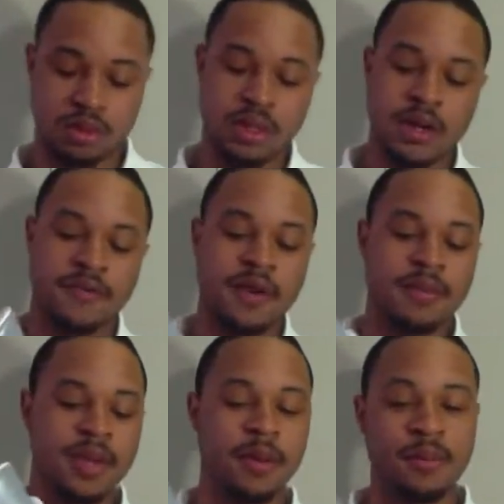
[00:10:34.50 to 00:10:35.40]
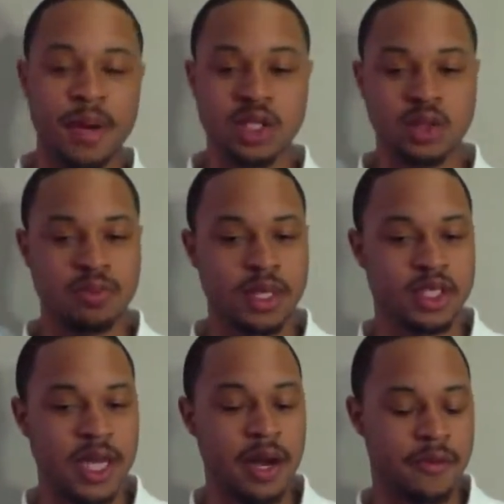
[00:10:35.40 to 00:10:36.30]
it fit much
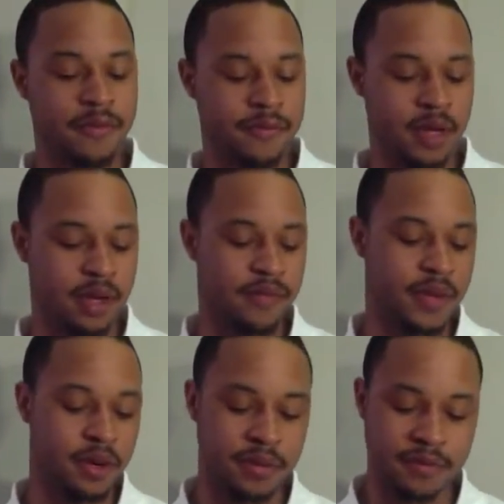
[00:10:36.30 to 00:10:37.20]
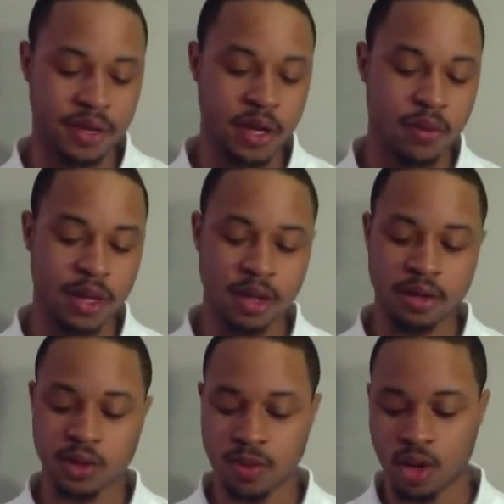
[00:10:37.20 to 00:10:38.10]
tighter fit on the foot. They run a little
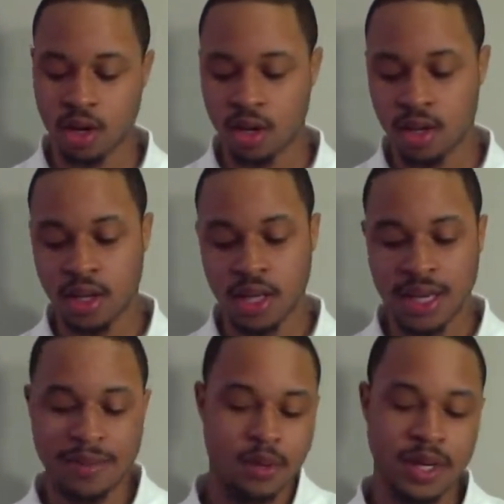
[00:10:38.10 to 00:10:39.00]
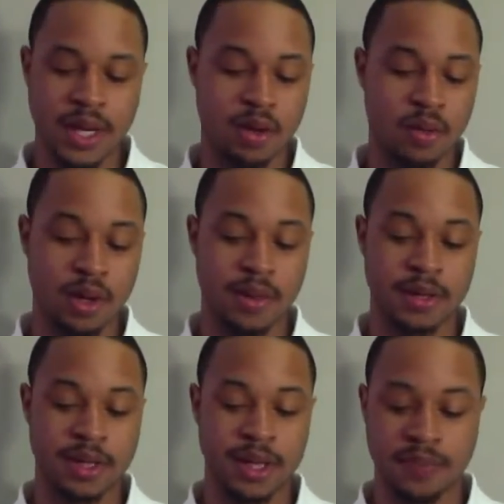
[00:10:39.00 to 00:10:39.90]
small, but we're not gonna worry
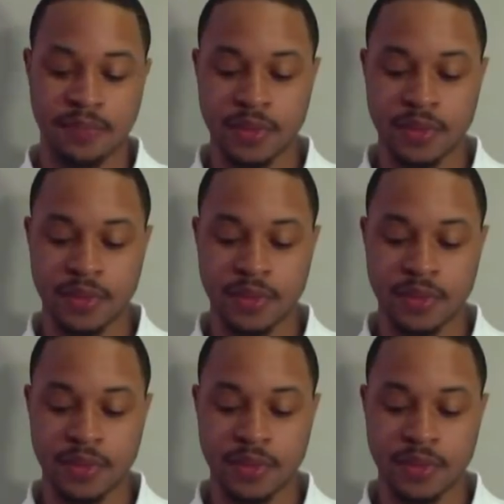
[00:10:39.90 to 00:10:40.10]
about that.